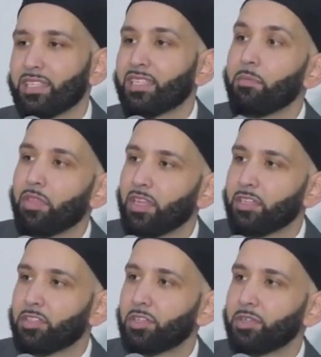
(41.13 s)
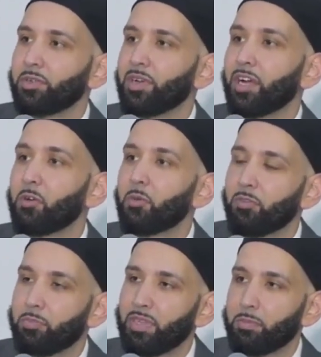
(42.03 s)
something to a group
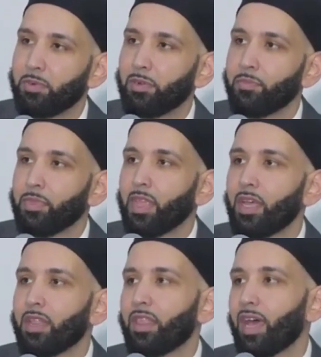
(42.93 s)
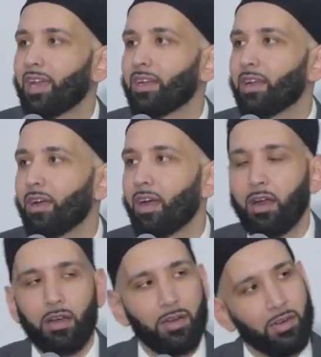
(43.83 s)
of people that
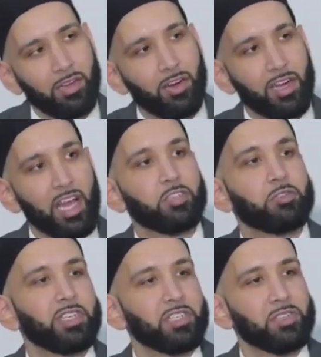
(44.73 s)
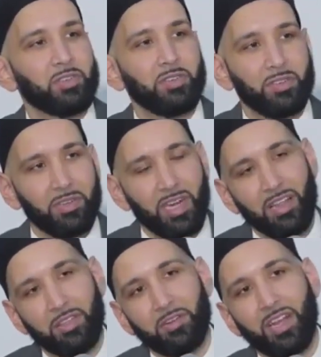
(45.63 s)
are not traditional. They're
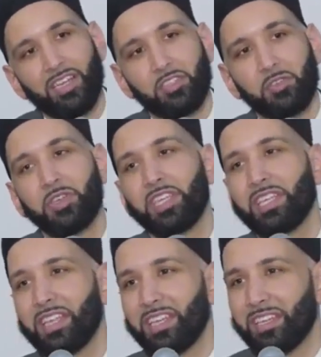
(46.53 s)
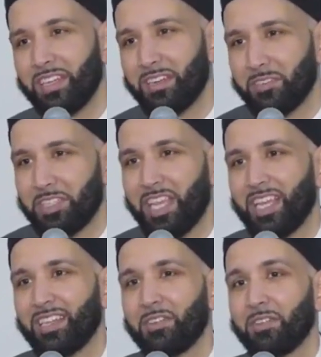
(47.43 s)
not Sunni. They didn't
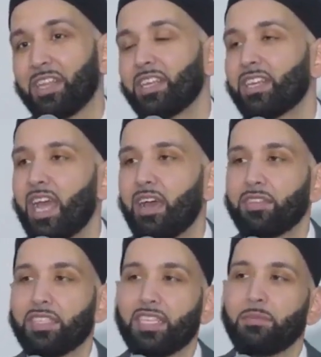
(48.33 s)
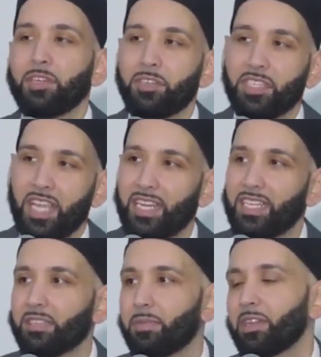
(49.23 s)
understand, or they didn't have the same
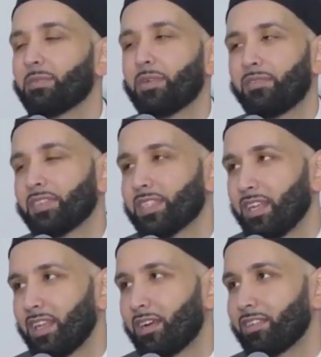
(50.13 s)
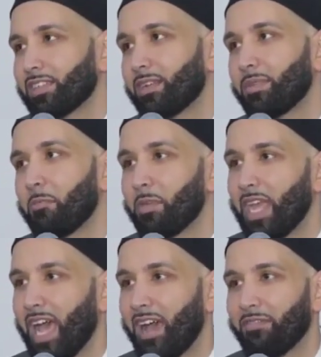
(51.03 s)
understandings about the Prophet sallallahu alaihi wasallam that we
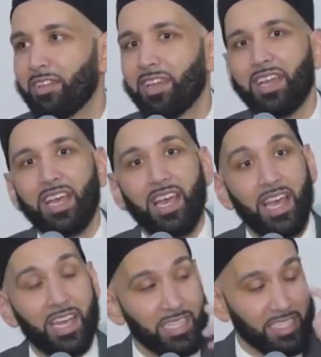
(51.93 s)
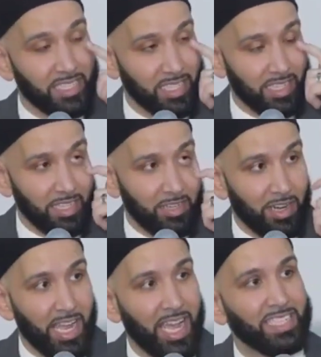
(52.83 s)
have. And
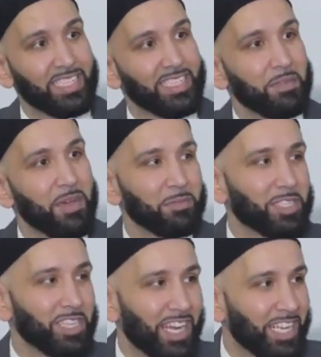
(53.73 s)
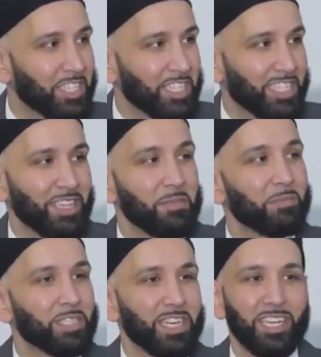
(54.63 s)
I asked Imam Siraj. I said,
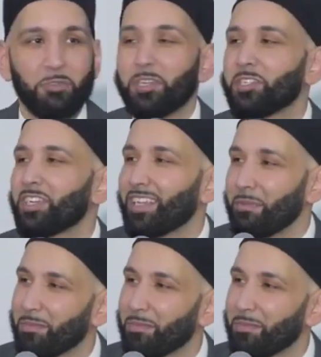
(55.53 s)
Imam Siraj, what